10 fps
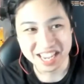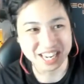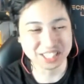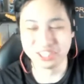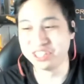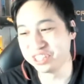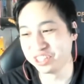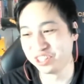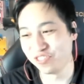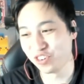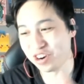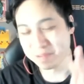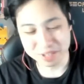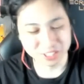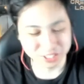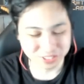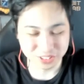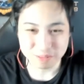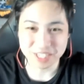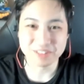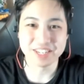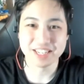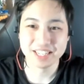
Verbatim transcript: And it's, this is the dirt floor. I'm on the dirt floor, by the way.